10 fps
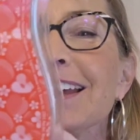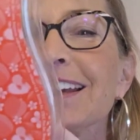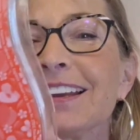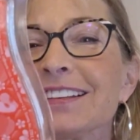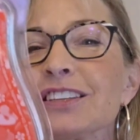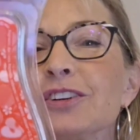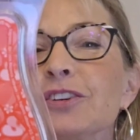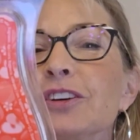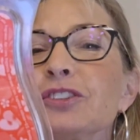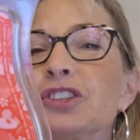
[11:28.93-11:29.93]
It's
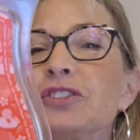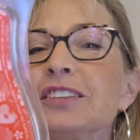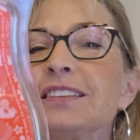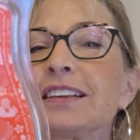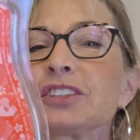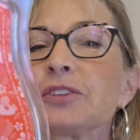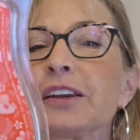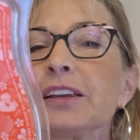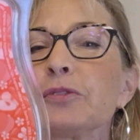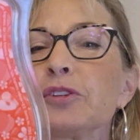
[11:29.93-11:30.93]
juicy
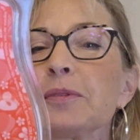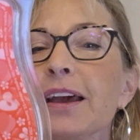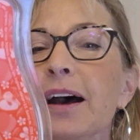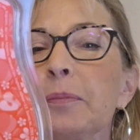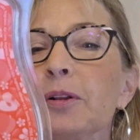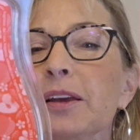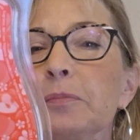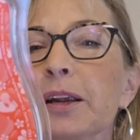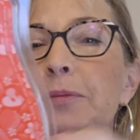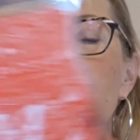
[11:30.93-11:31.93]
nectarine, ruby apple, and
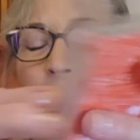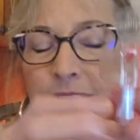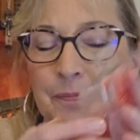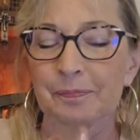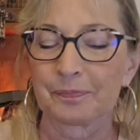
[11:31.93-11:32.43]
pear blossom.